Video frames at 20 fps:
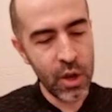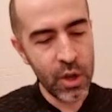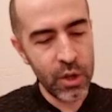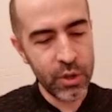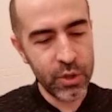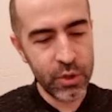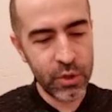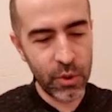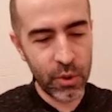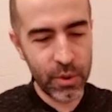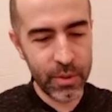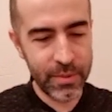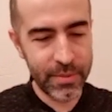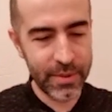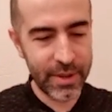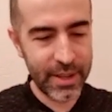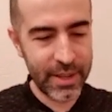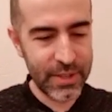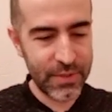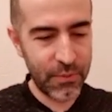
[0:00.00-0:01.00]
So
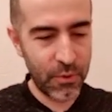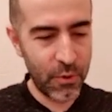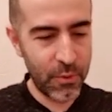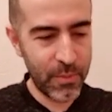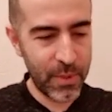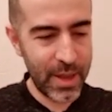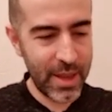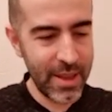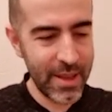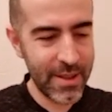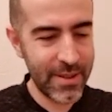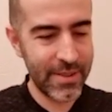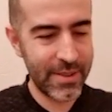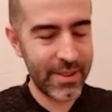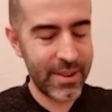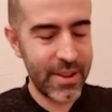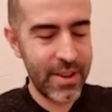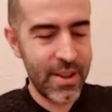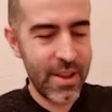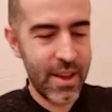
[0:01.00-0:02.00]
as for me,
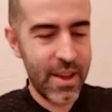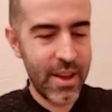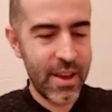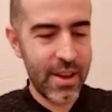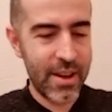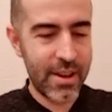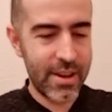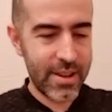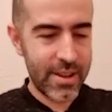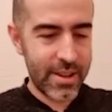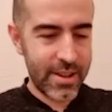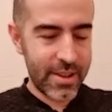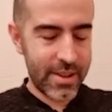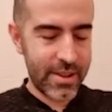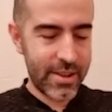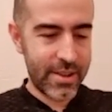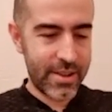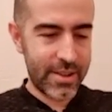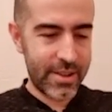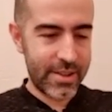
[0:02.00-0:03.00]

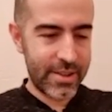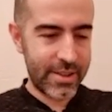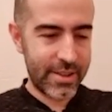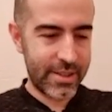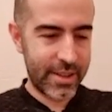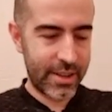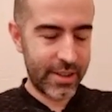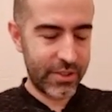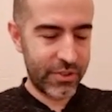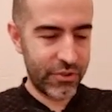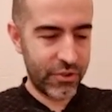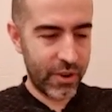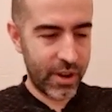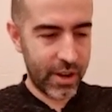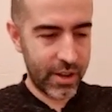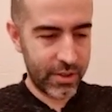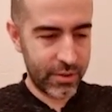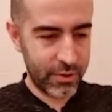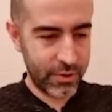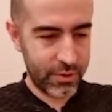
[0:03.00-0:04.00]
I
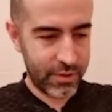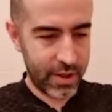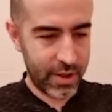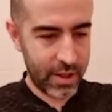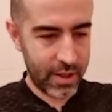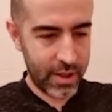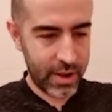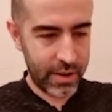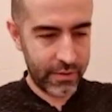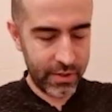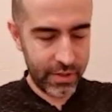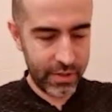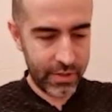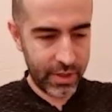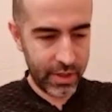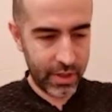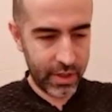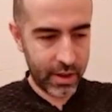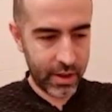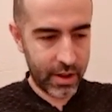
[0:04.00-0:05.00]
try to tell
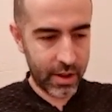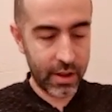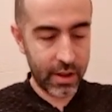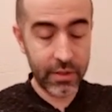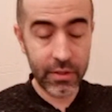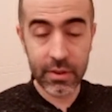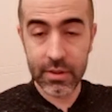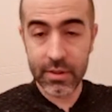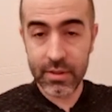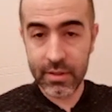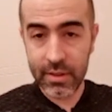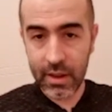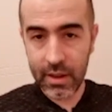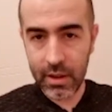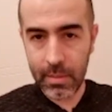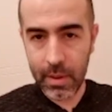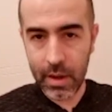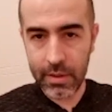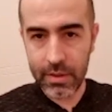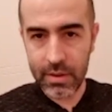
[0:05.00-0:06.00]
everything I understand
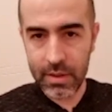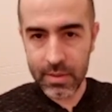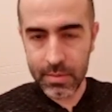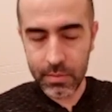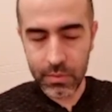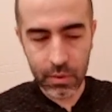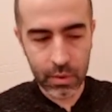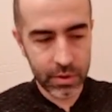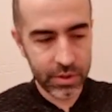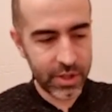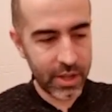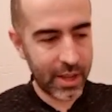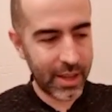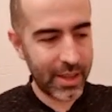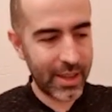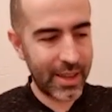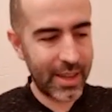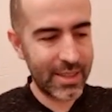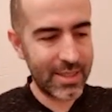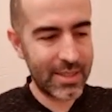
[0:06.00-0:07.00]
about this
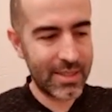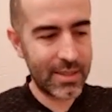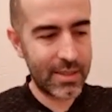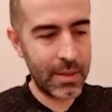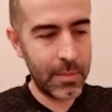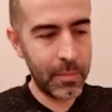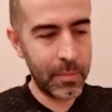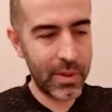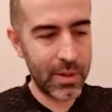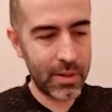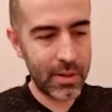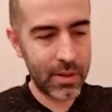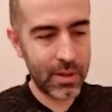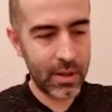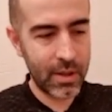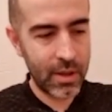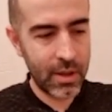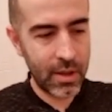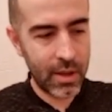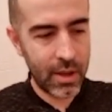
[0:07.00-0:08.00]
project as simple
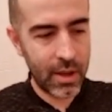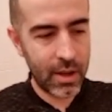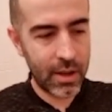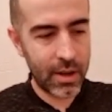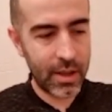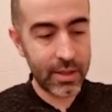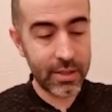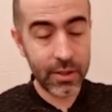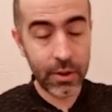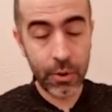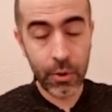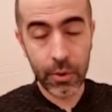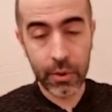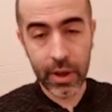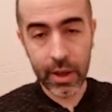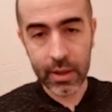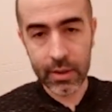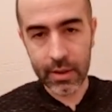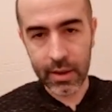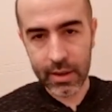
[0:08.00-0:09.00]
and as
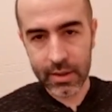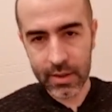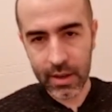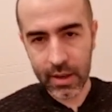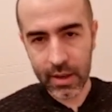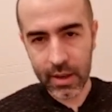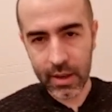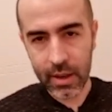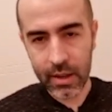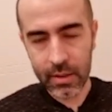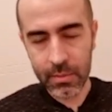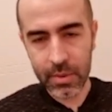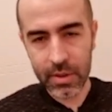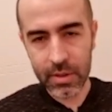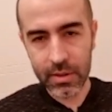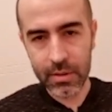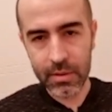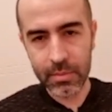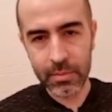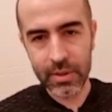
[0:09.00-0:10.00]
correct as I can,
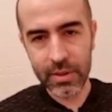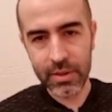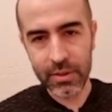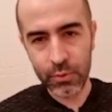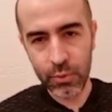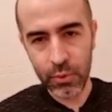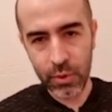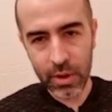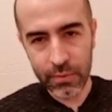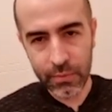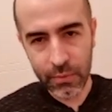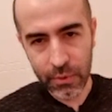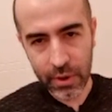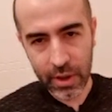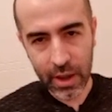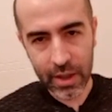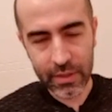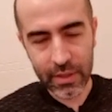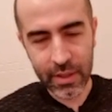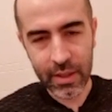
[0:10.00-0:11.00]
but please do not
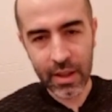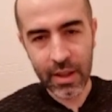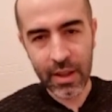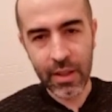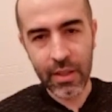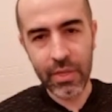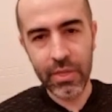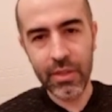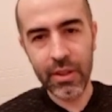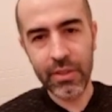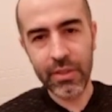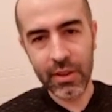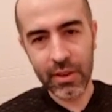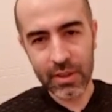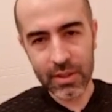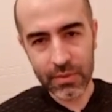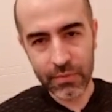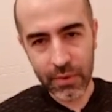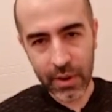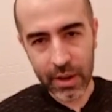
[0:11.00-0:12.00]
forget, nothing
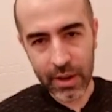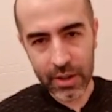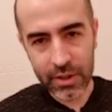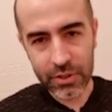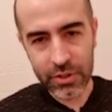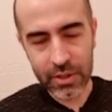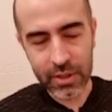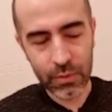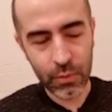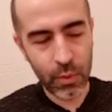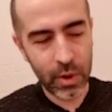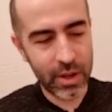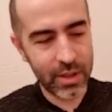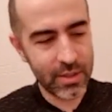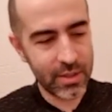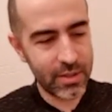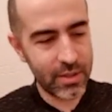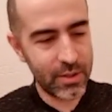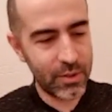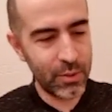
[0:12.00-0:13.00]
is financial advice
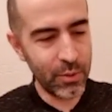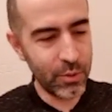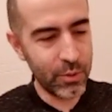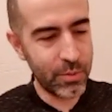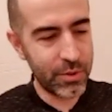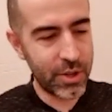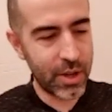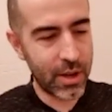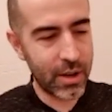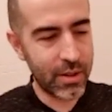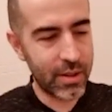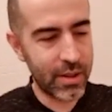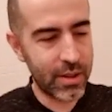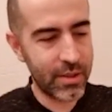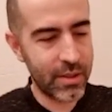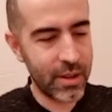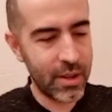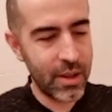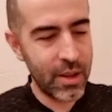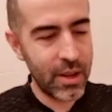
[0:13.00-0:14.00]
in this YouTube channel,
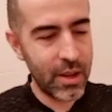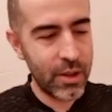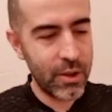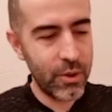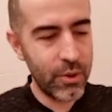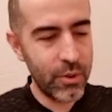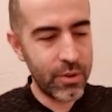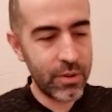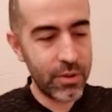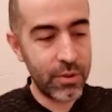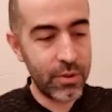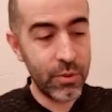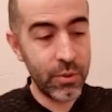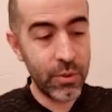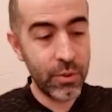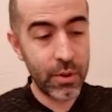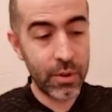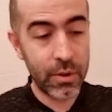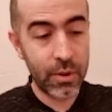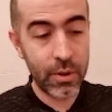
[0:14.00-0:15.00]
and you need to do
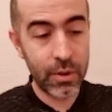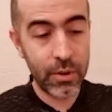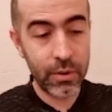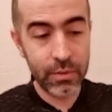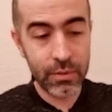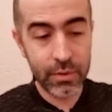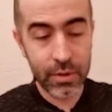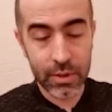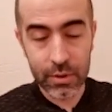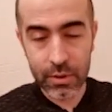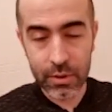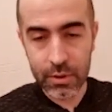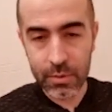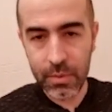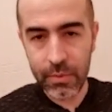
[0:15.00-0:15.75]
your own research